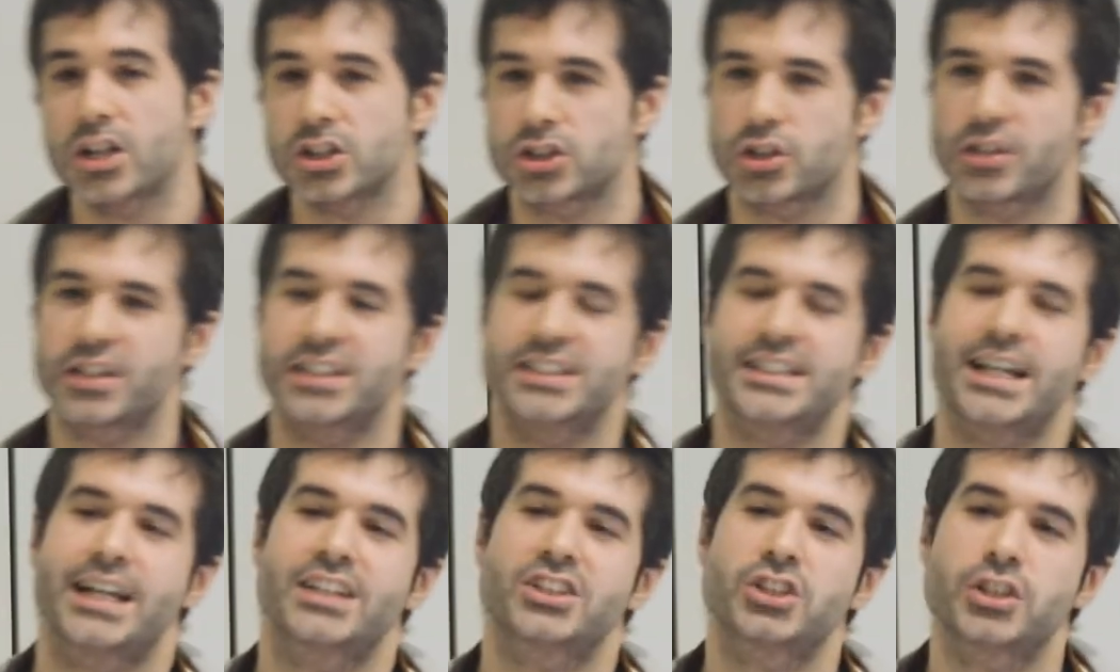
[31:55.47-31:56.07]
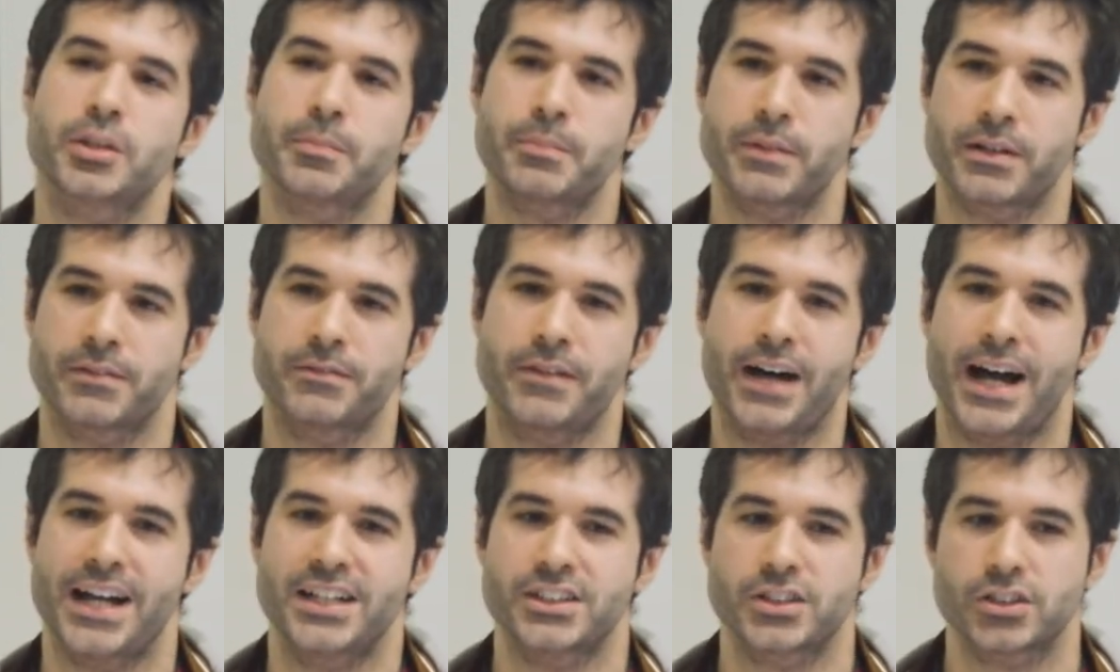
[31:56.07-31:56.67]
So there is a
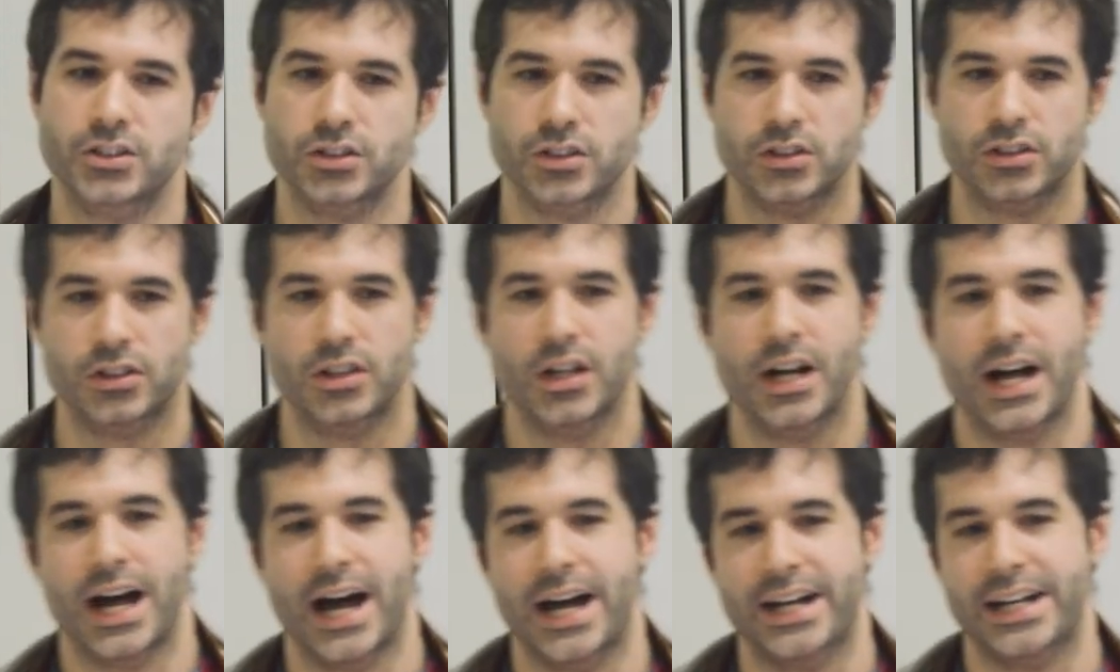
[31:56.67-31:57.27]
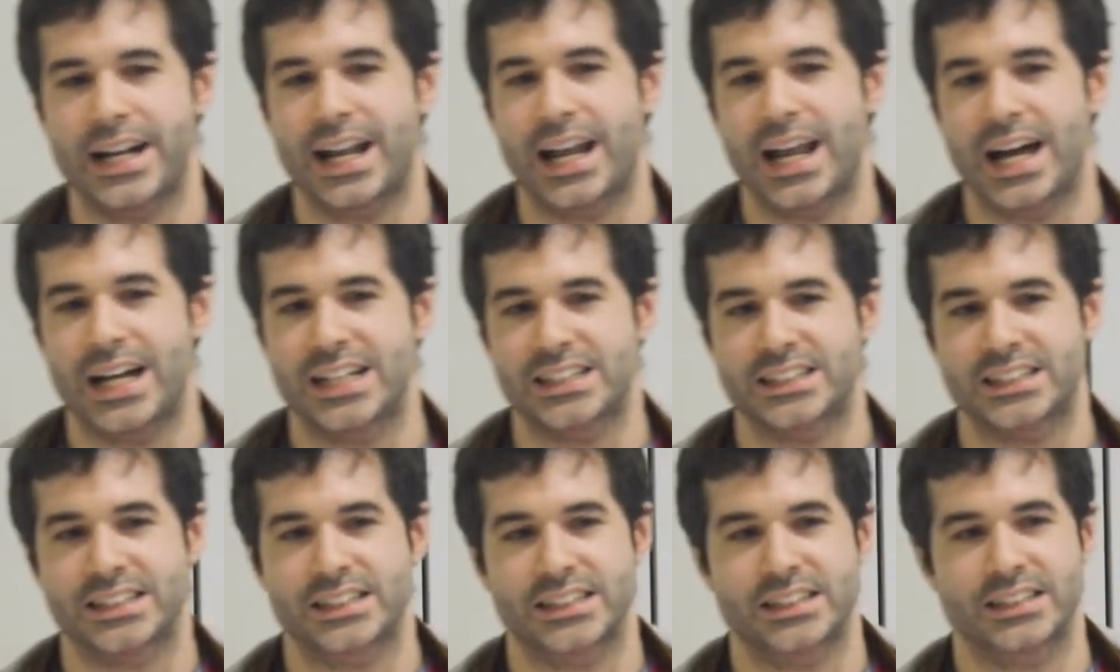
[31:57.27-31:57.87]
supervisor
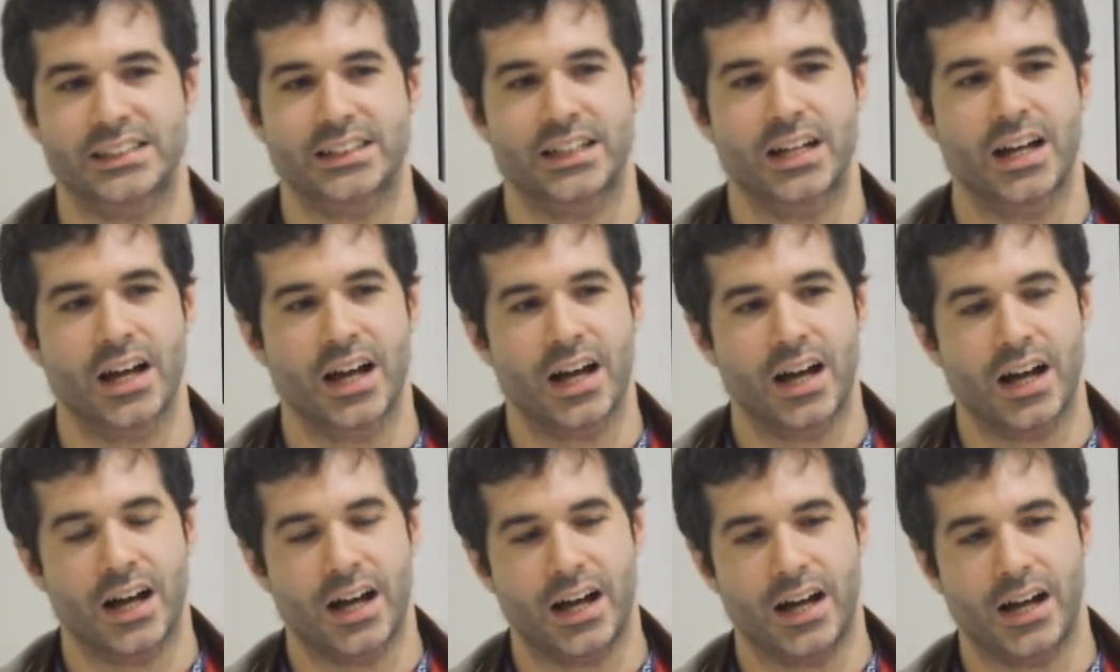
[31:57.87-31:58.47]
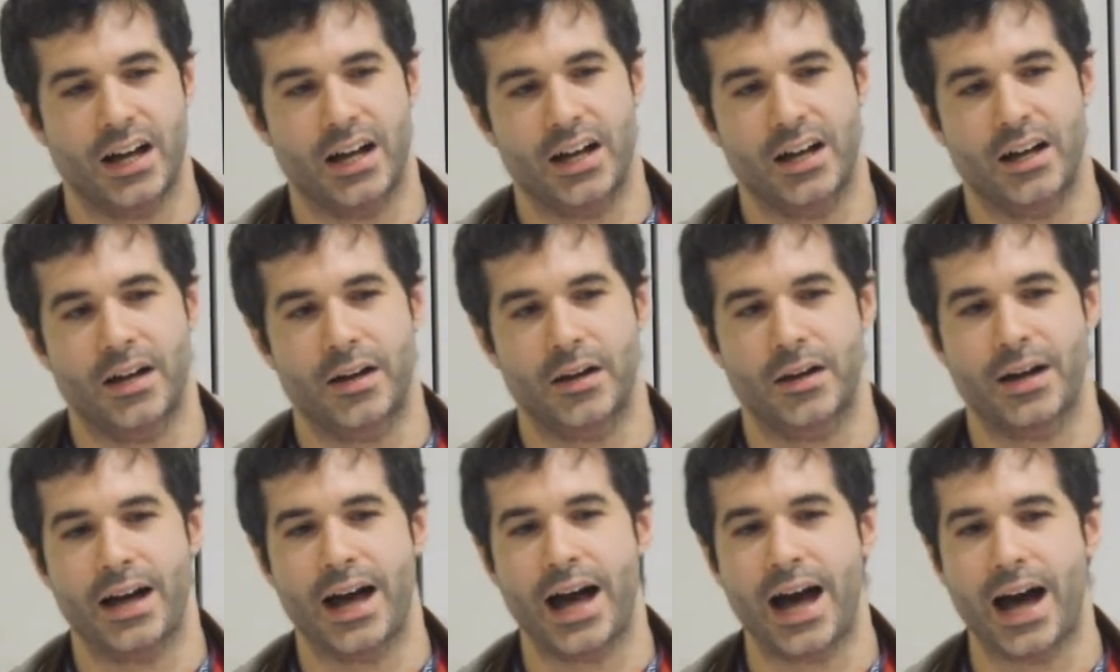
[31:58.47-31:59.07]
analyzing
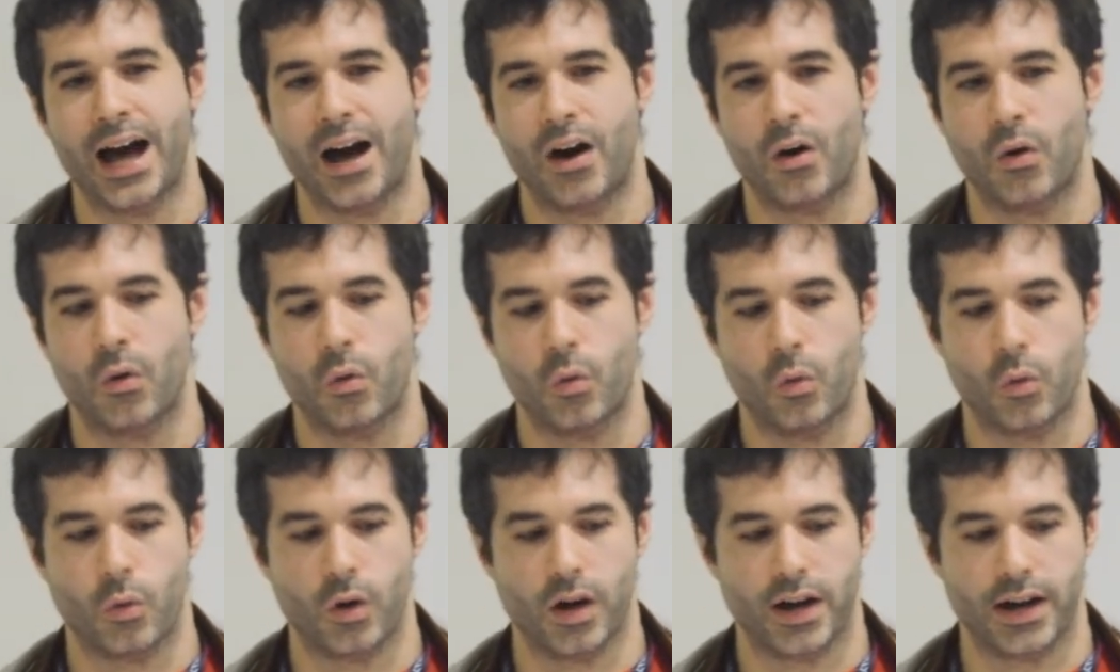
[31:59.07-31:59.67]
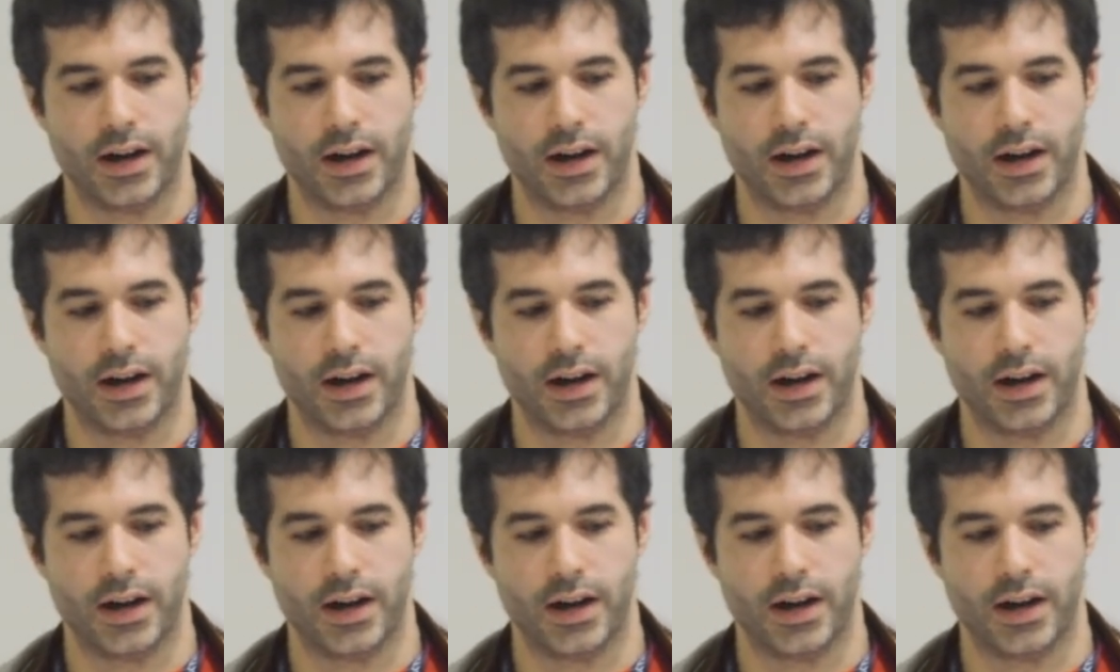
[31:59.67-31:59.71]
how